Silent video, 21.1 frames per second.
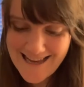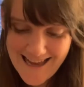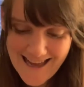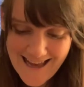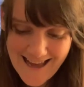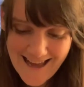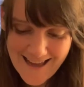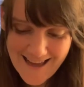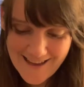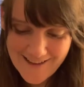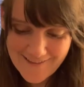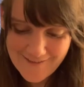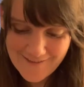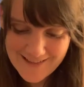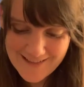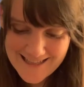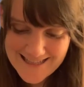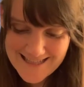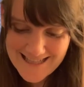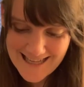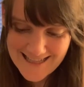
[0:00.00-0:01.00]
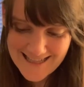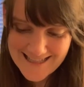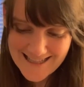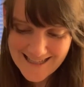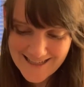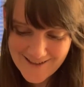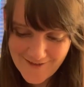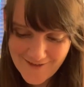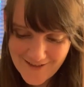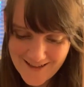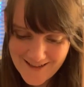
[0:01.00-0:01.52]
Because that's kind of
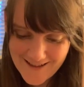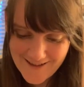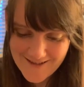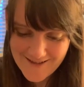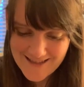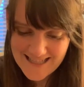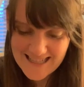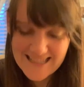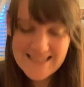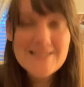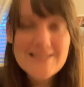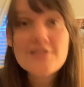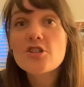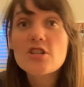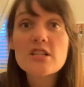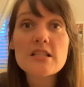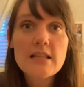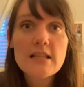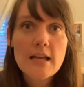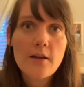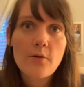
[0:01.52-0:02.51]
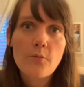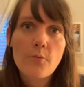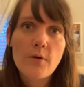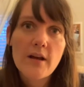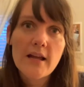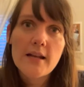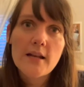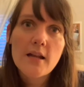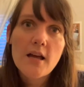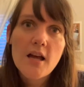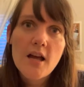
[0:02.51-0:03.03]
one of those things, just like
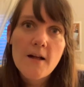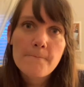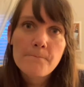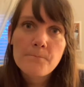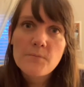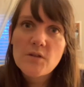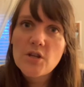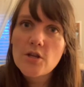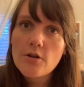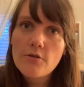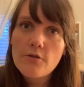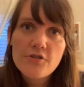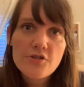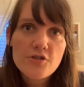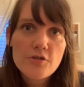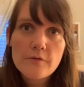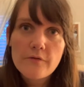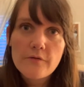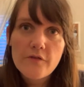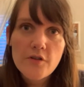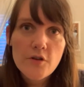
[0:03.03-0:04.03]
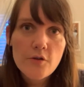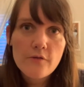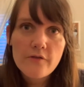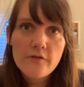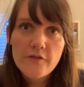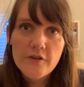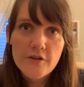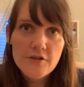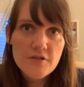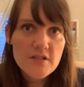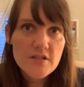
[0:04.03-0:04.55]
when, there's a few
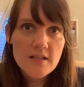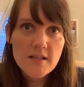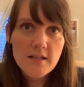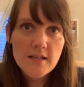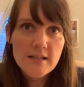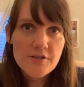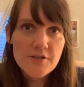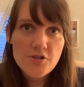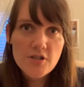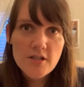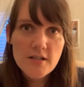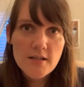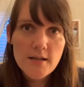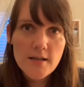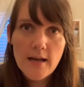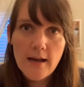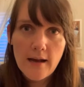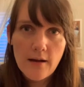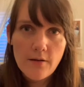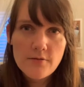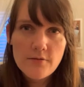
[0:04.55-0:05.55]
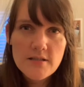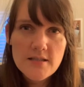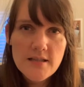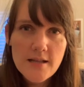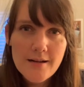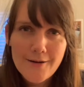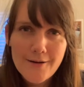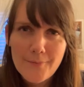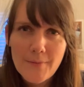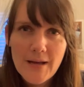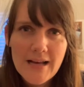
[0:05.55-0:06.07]
first declension nouns that
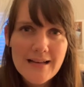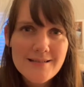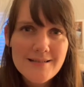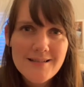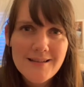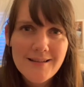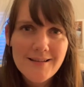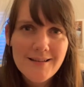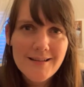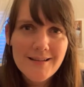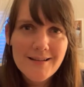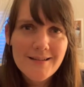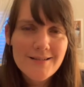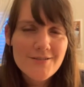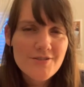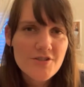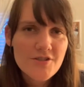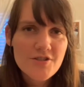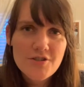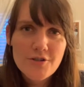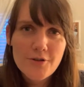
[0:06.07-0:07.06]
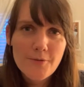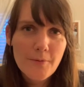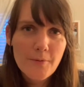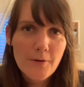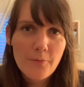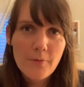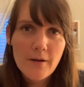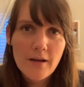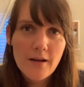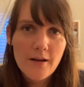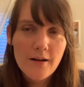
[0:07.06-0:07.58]
are masculine. It's just super
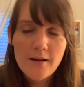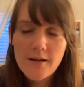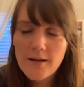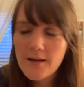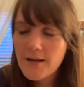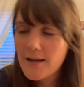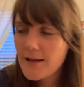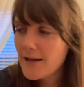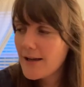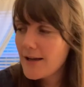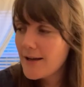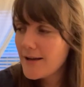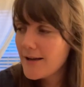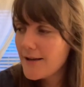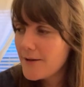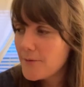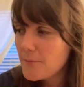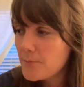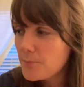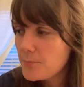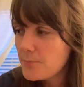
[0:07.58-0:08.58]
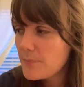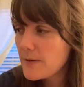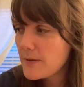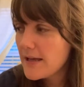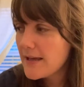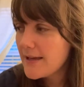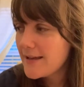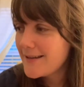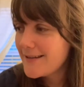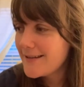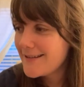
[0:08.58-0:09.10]
weird.
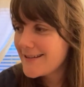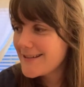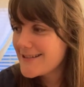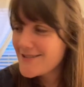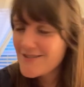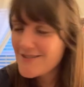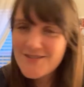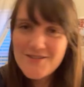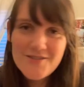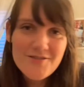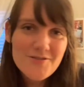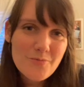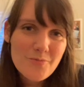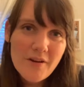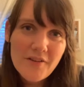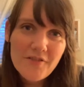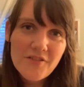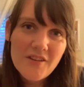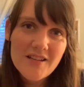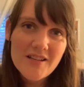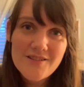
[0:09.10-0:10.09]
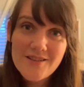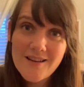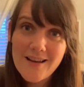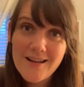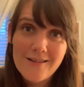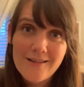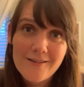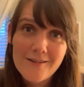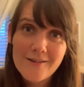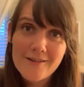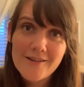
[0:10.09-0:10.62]
And it's just those weird things you got to
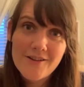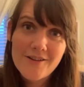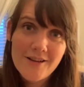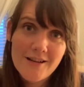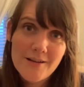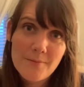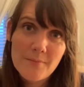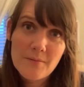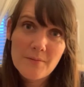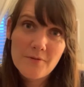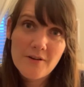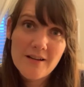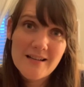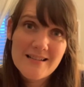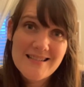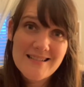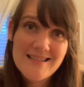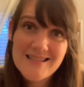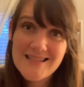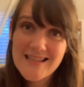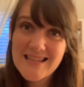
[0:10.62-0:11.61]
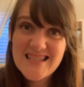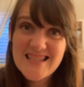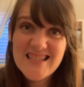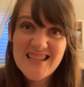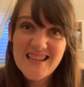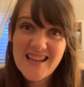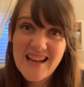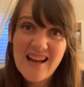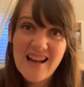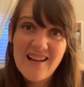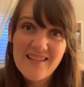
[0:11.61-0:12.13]
learn and you got to memorize because they stick
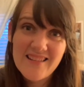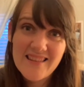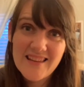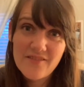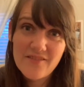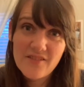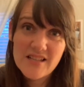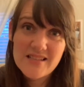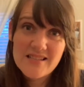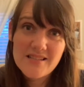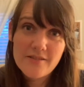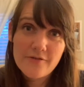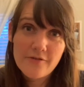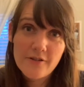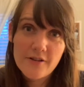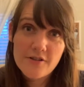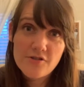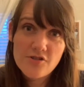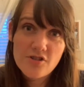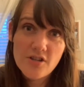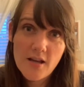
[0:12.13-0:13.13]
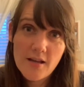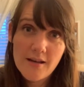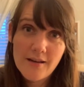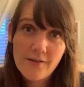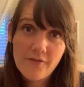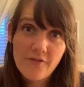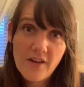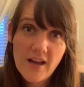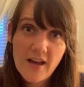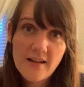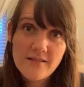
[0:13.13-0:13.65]
out and they've got differentiating
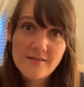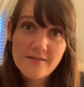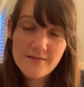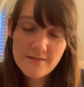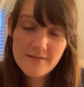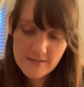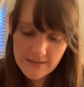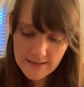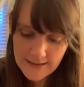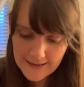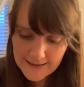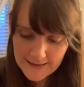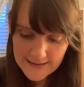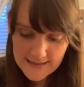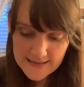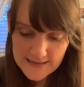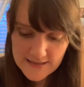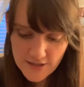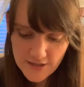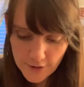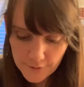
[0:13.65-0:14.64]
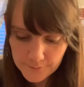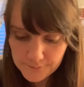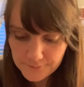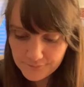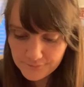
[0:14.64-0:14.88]
factors. And so